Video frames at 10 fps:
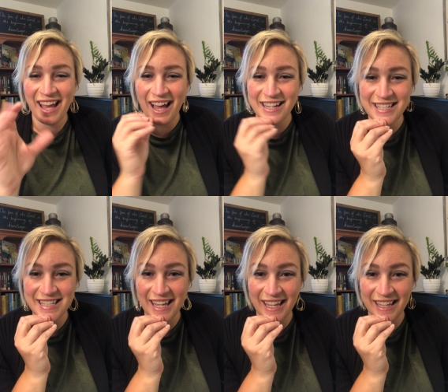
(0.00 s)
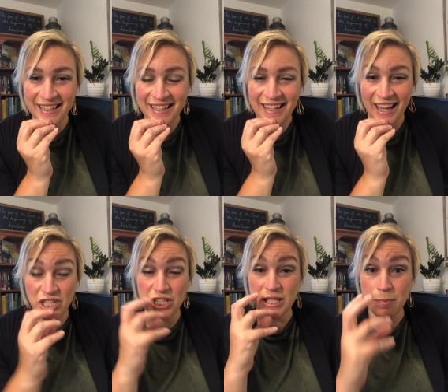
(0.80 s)
I said, I
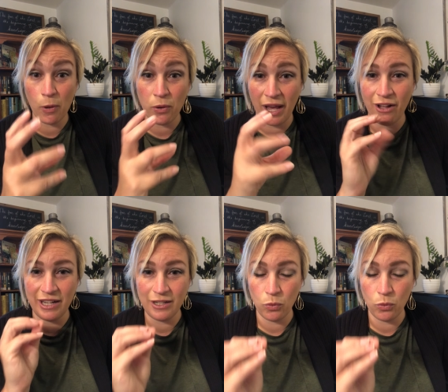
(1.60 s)
just spoke out in